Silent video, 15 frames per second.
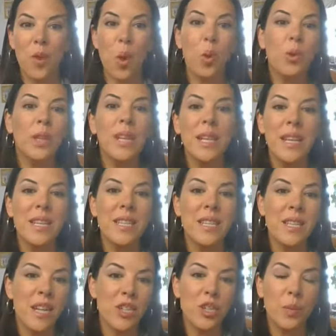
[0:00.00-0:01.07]
only need to
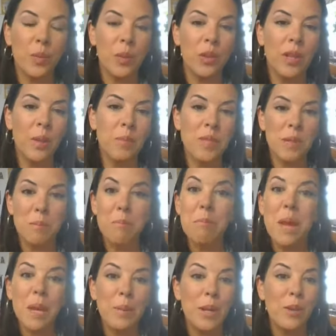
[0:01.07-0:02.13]
touch up your lips and
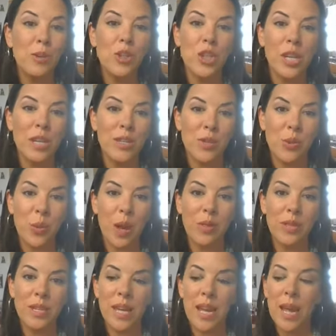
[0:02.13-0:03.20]
maybe your cheeks
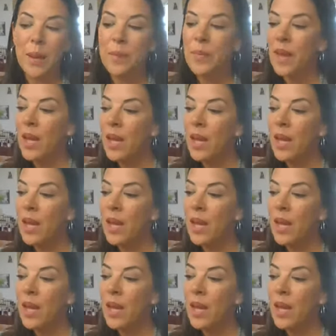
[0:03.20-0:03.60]
throughout the day.